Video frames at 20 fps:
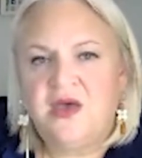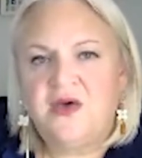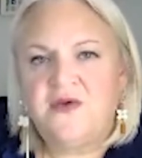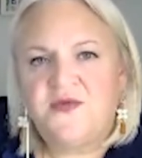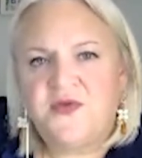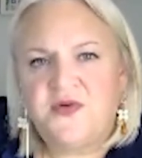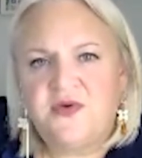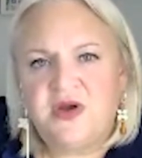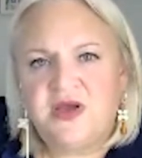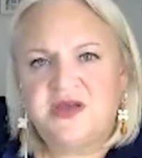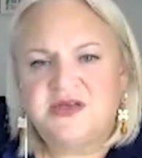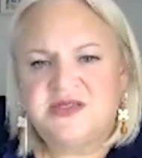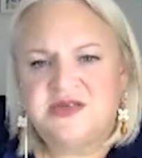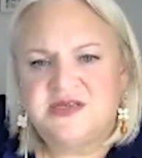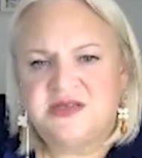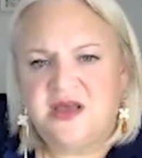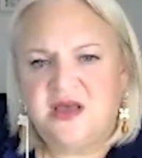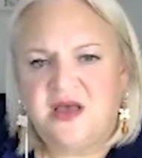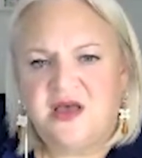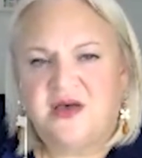For our
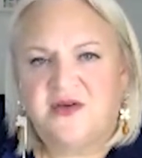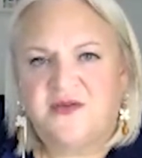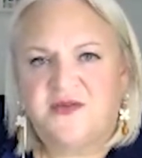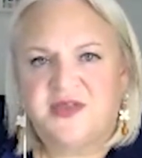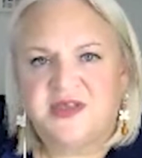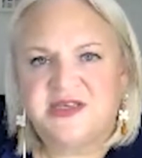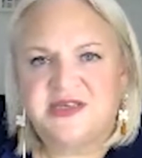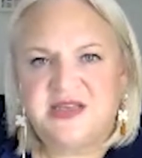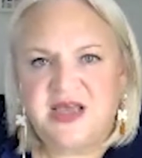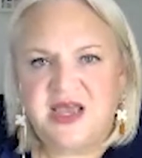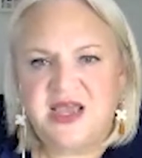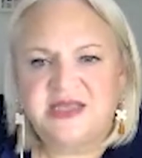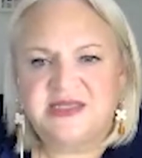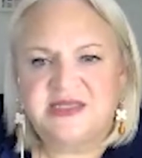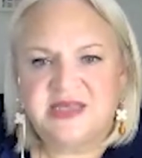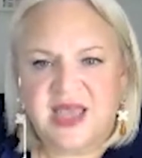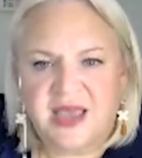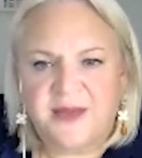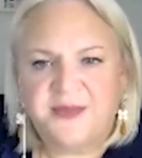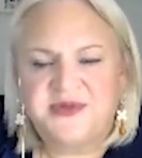staff, the science
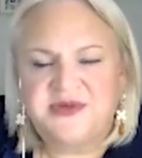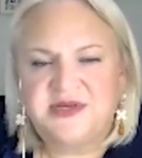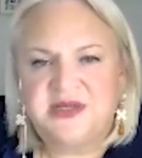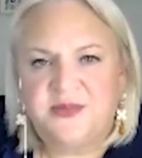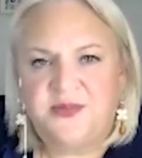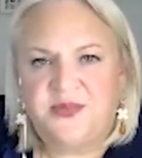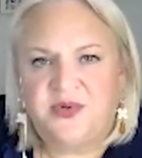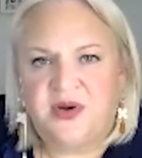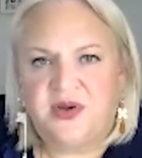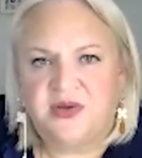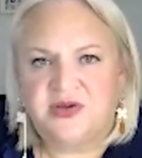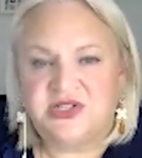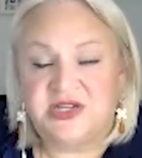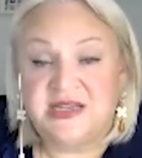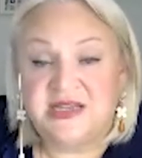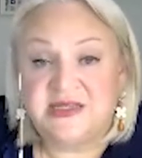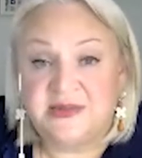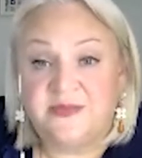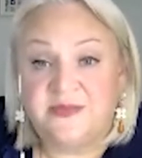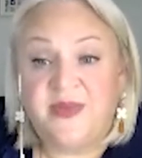capital approach
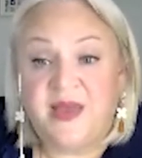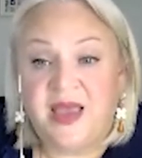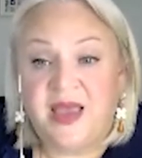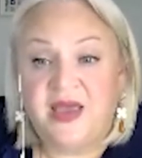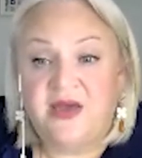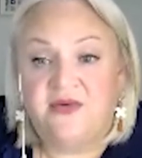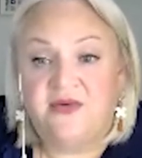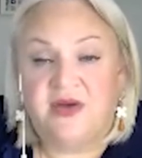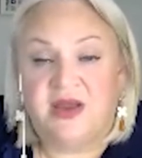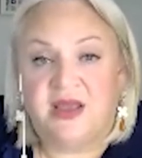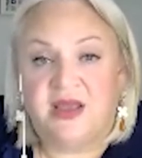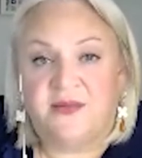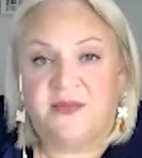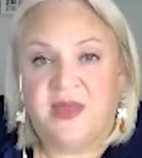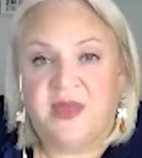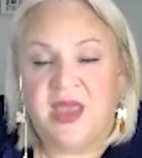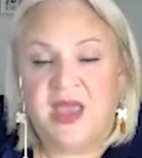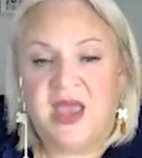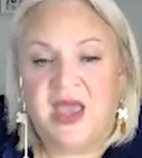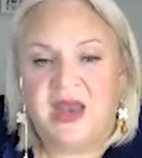is empowering
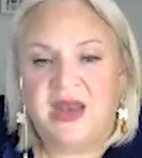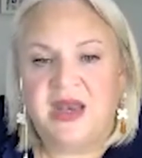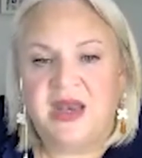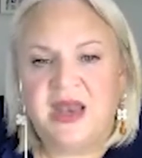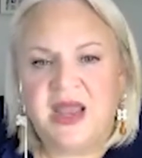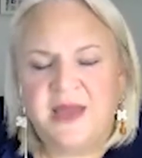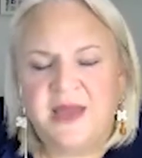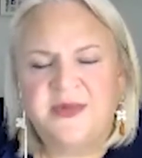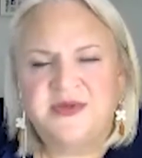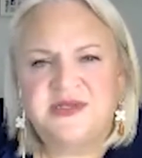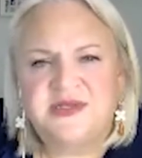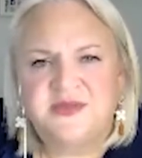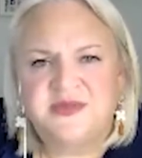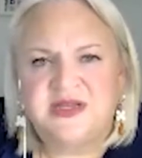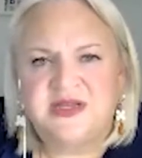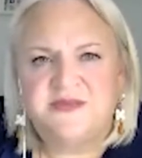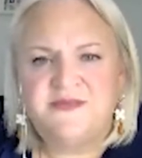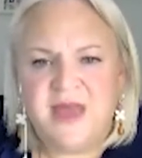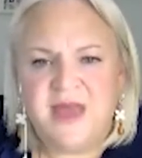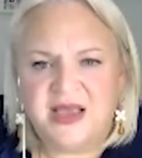and it enables them
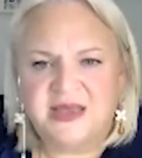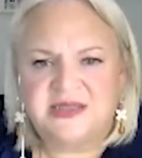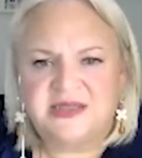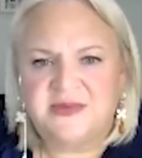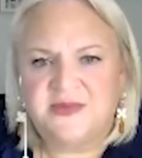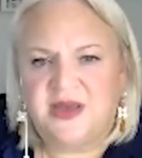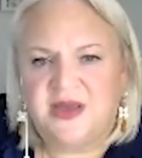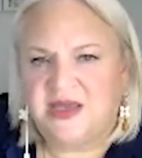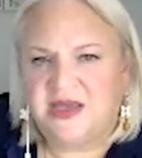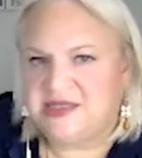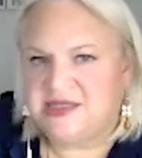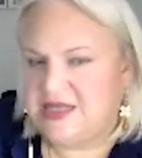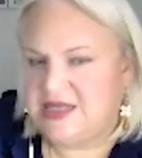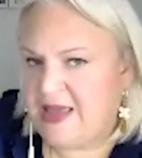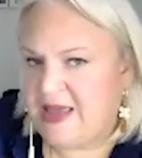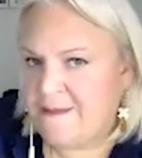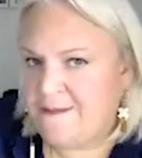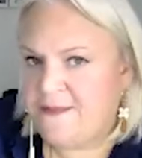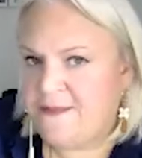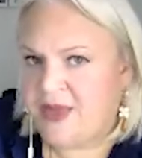to maximise the
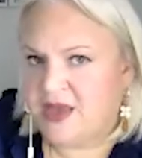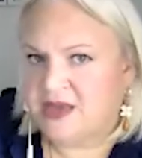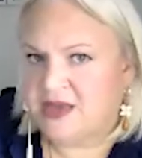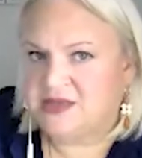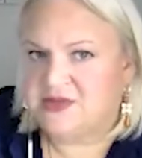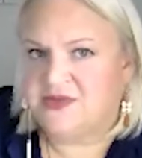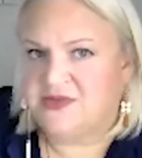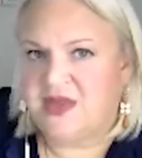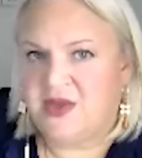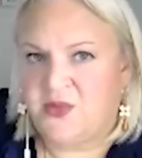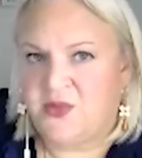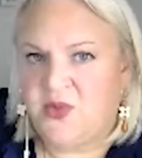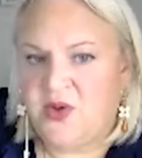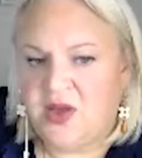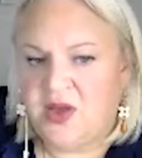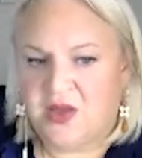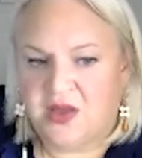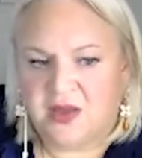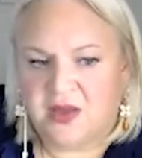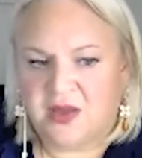impact of their
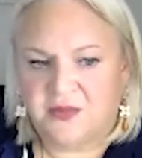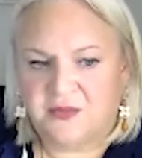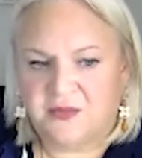work.